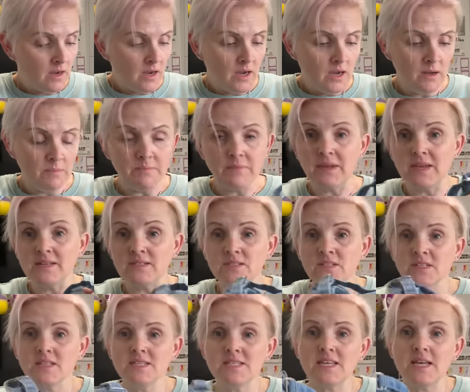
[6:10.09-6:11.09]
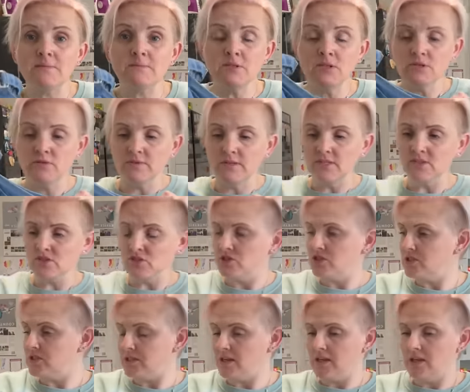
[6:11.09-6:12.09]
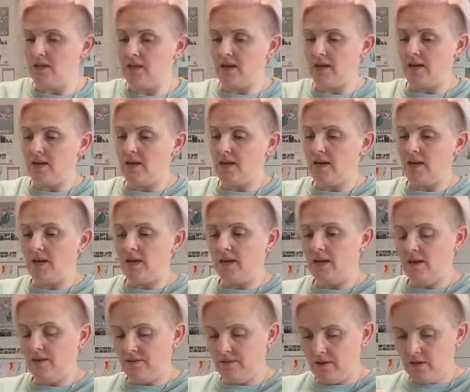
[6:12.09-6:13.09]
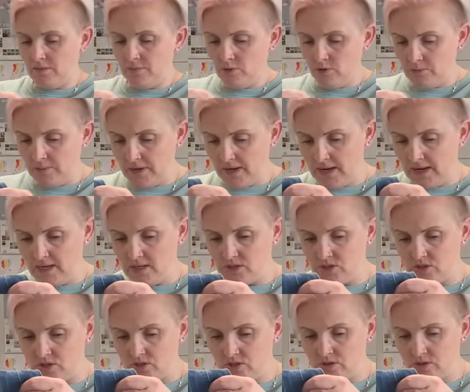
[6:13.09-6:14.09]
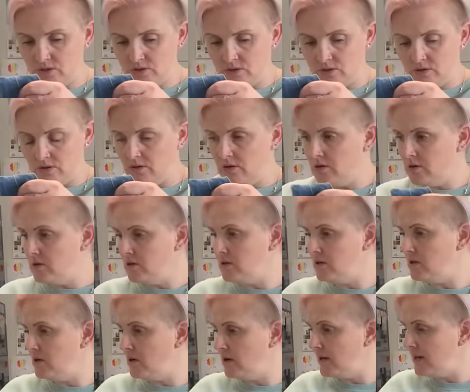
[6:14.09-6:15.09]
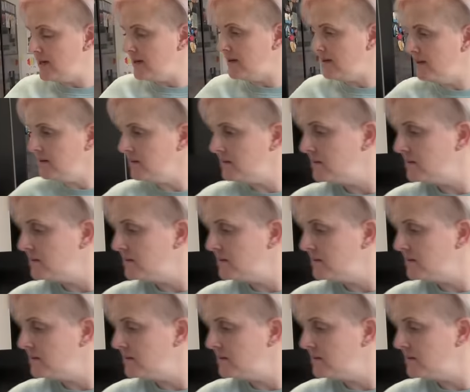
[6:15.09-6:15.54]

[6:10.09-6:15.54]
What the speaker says: So they're the same dungarees, just in a, I think I bought them in aged 9